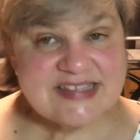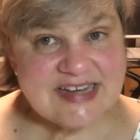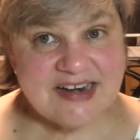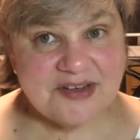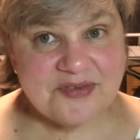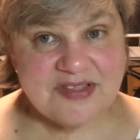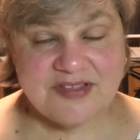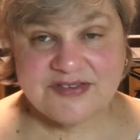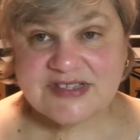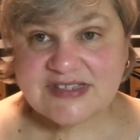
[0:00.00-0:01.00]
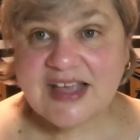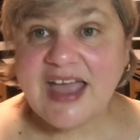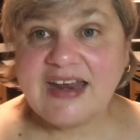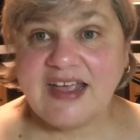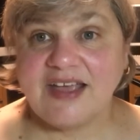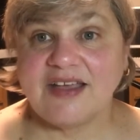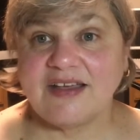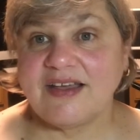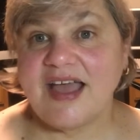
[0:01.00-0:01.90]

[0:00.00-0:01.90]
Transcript: standing within their society,